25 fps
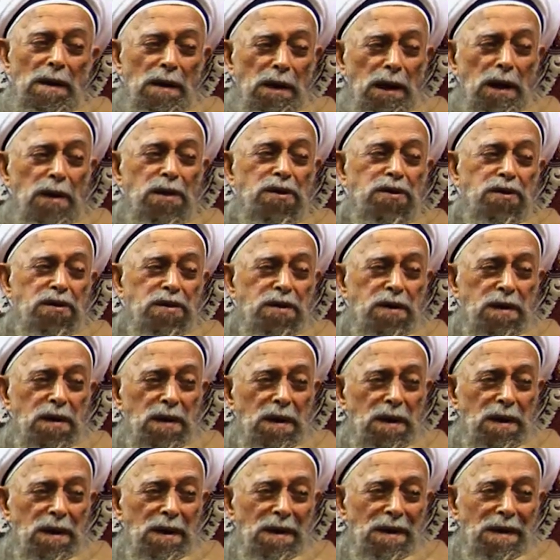reach
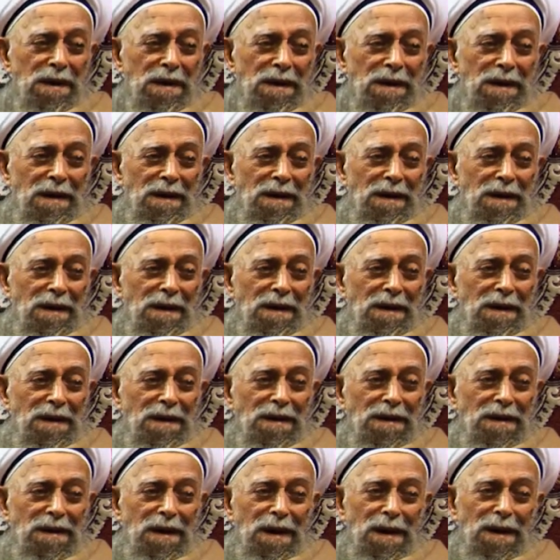
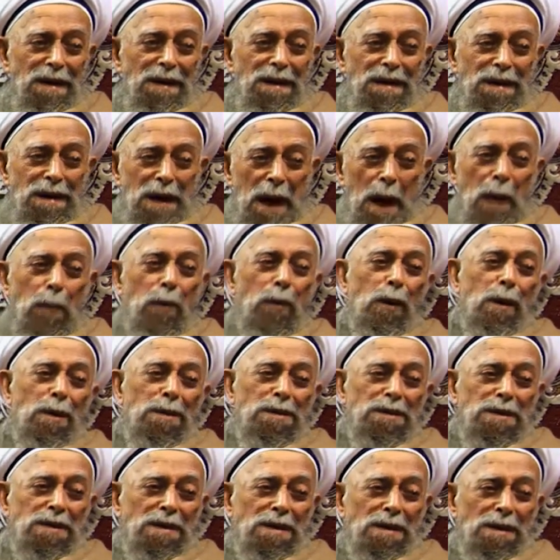the
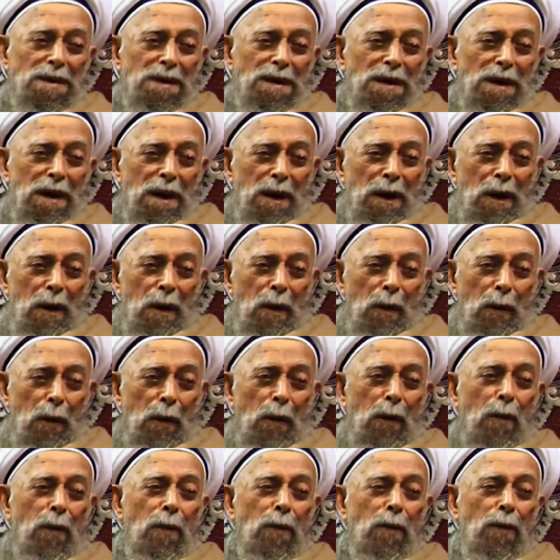level
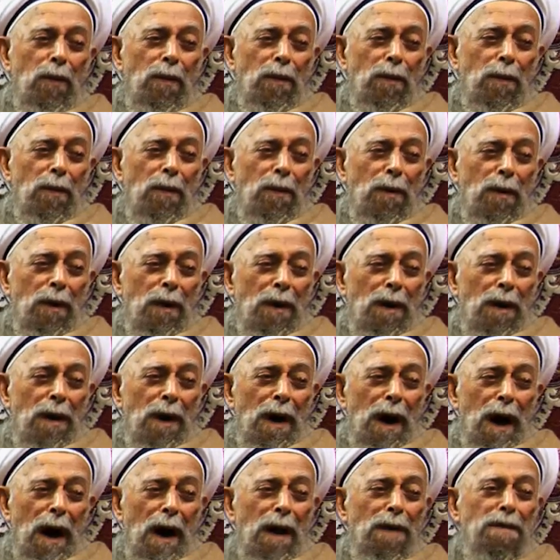of
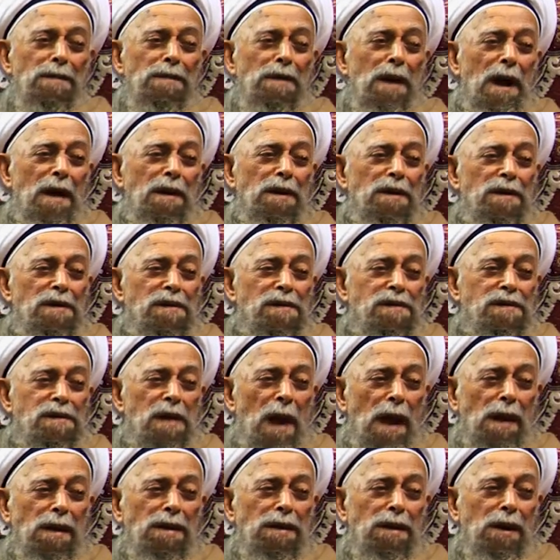
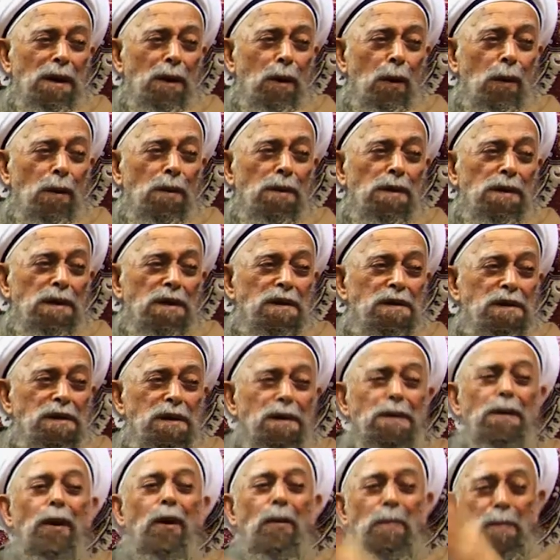understanding of the
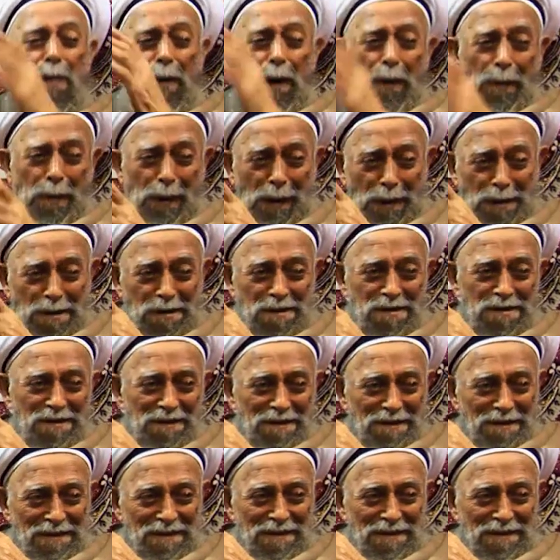seed of prophets.